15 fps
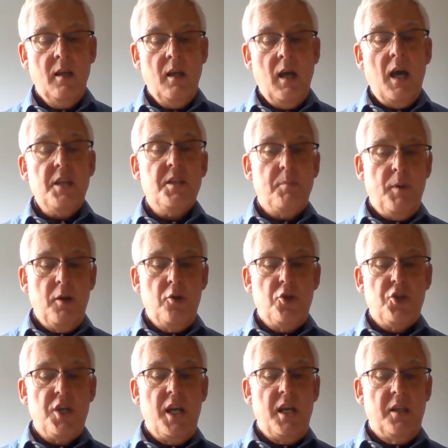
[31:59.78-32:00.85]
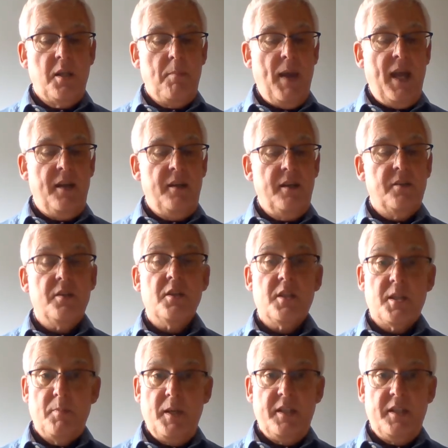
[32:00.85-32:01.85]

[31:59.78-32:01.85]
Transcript: I suppose she and the bandit split